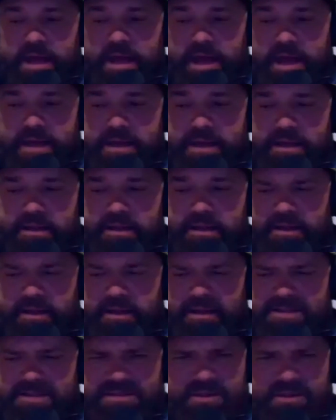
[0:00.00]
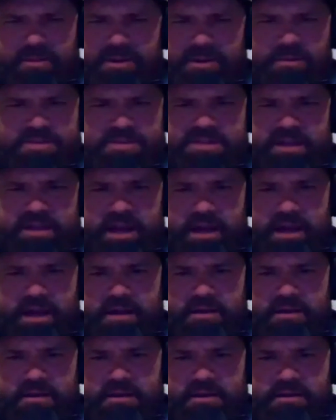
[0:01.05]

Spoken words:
And he doesn't, nobody wants to die.